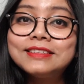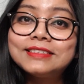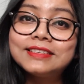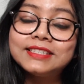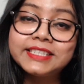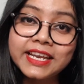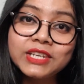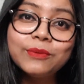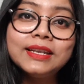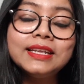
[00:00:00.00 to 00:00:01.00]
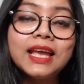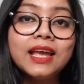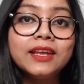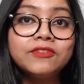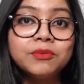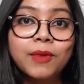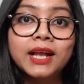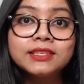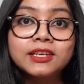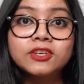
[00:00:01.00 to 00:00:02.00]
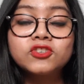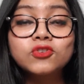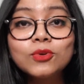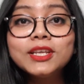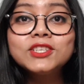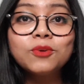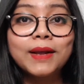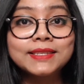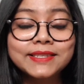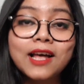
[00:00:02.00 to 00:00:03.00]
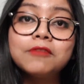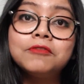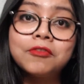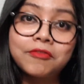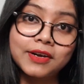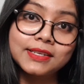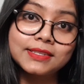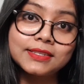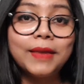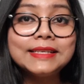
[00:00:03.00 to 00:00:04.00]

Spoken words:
this is genuinely a reminder truly to myself first.